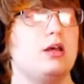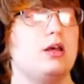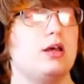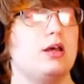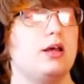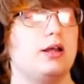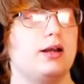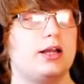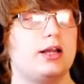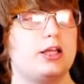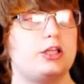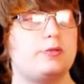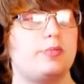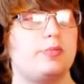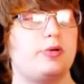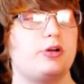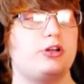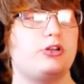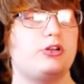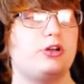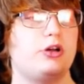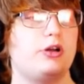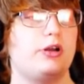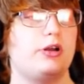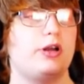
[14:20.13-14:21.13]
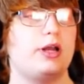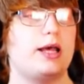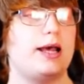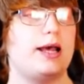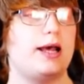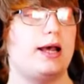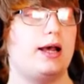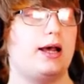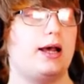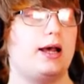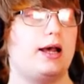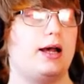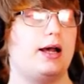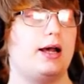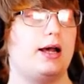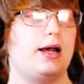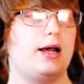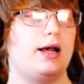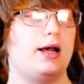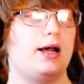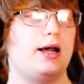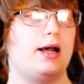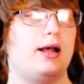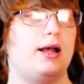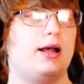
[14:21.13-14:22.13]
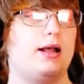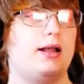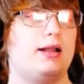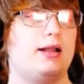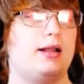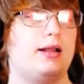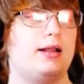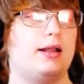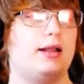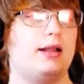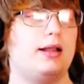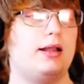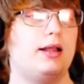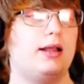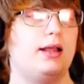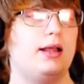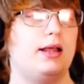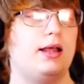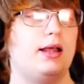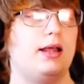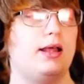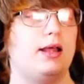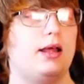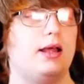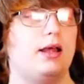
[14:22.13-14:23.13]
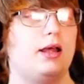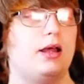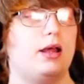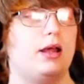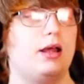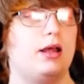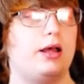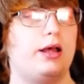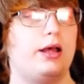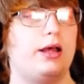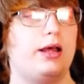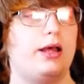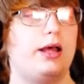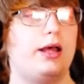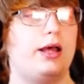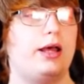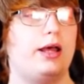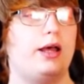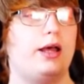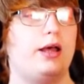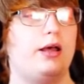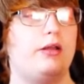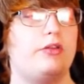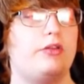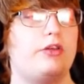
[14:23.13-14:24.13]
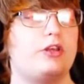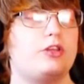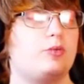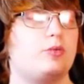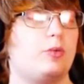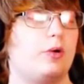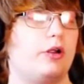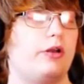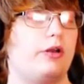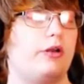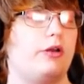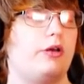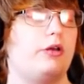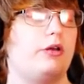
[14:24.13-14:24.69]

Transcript: Let's put on uh, uh, this one.